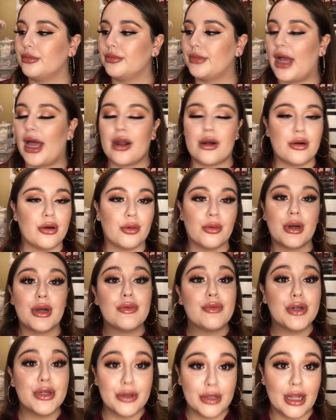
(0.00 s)
I don't know,
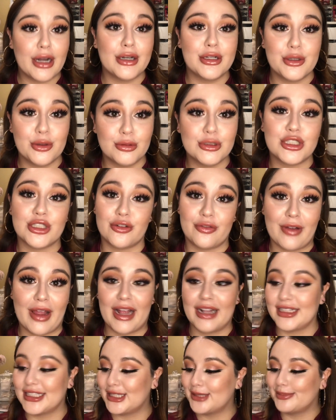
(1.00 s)
whatever you gotta do with your
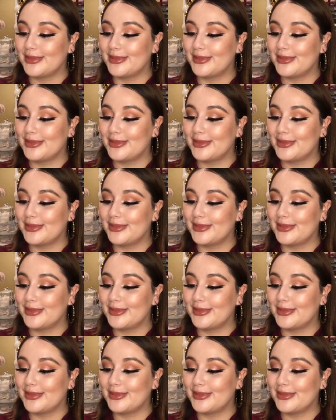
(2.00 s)
fans.